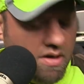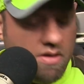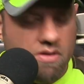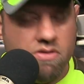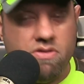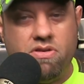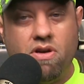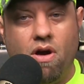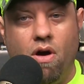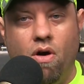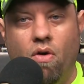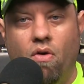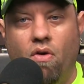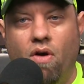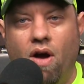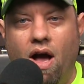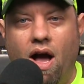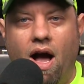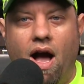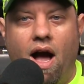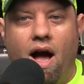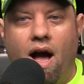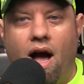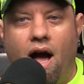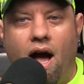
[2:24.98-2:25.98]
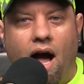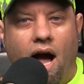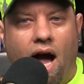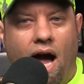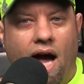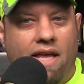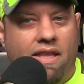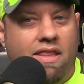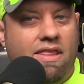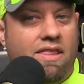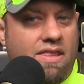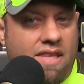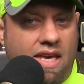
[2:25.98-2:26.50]
So
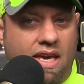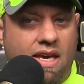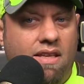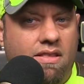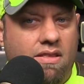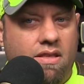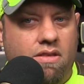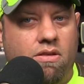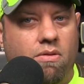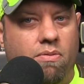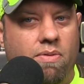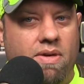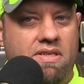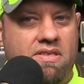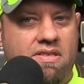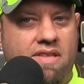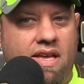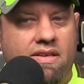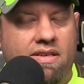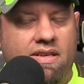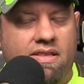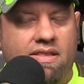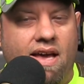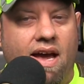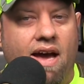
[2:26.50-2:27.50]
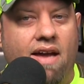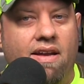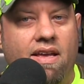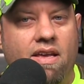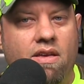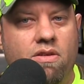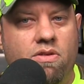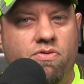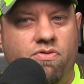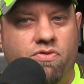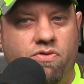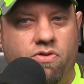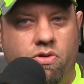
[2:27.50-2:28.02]
I think that the reason they did that
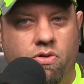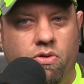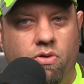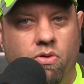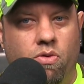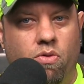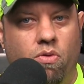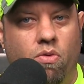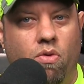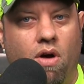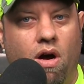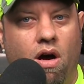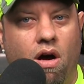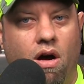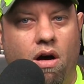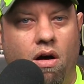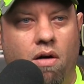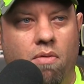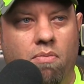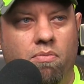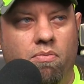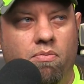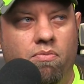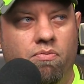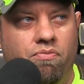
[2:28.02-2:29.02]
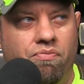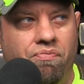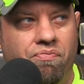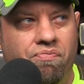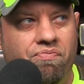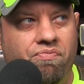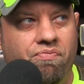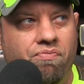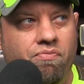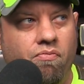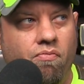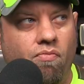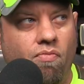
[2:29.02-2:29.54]
is to um,
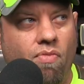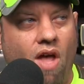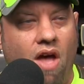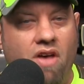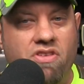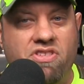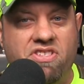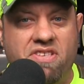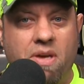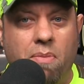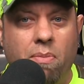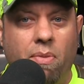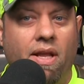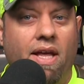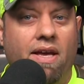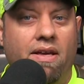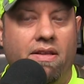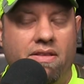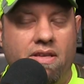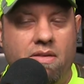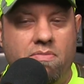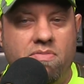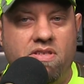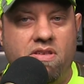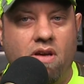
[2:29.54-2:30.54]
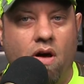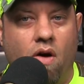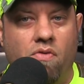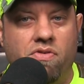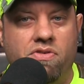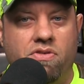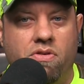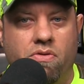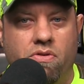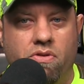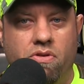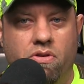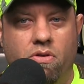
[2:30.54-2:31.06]
assimilate themselves
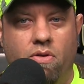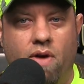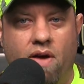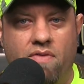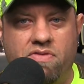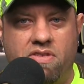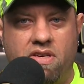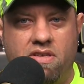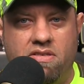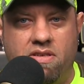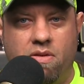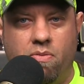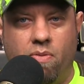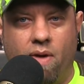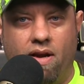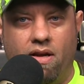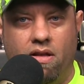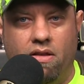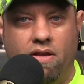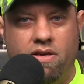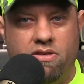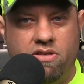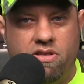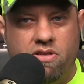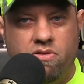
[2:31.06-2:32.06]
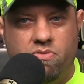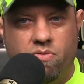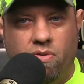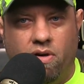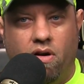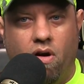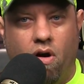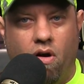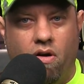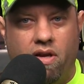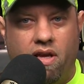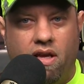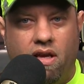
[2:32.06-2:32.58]
to the new FCC regulations
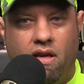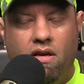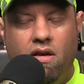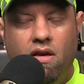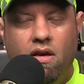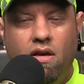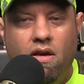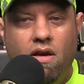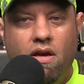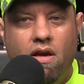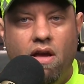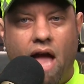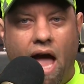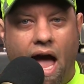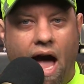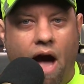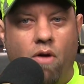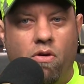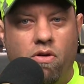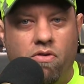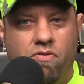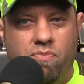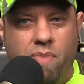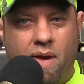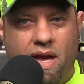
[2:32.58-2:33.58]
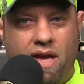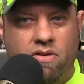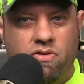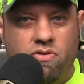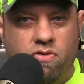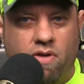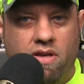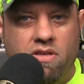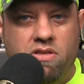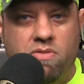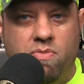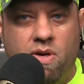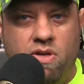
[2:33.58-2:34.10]
regarding out of band
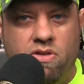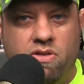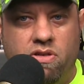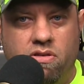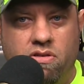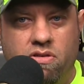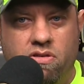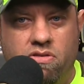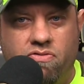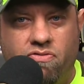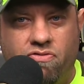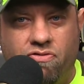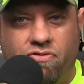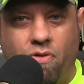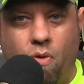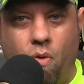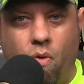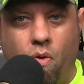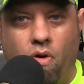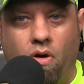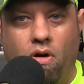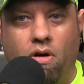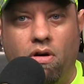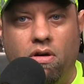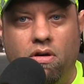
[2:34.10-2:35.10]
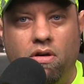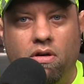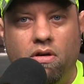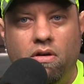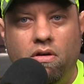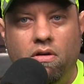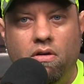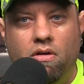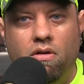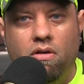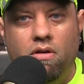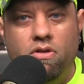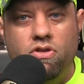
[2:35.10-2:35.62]
transmissions for
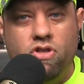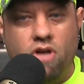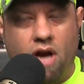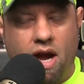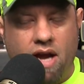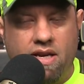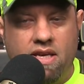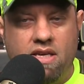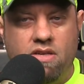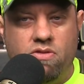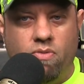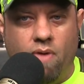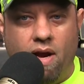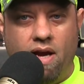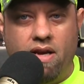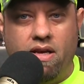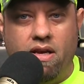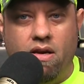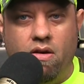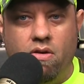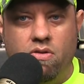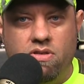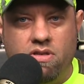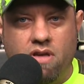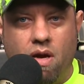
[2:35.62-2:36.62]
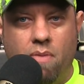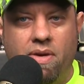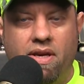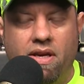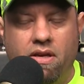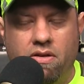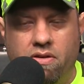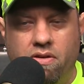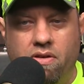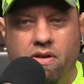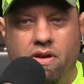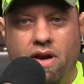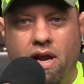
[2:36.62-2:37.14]
Chinese radios coming
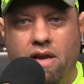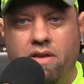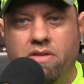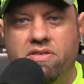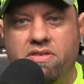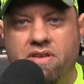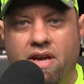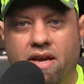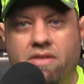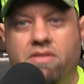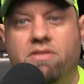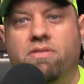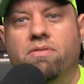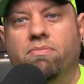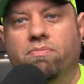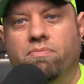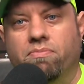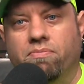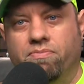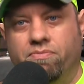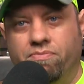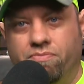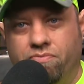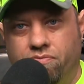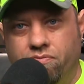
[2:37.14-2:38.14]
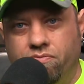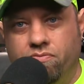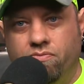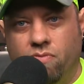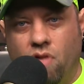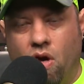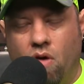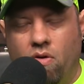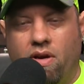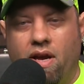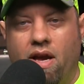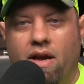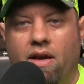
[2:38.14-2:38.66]
into the United States.
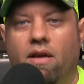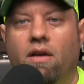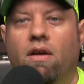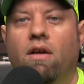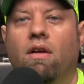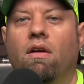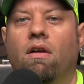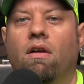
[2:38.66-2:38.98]
Okay?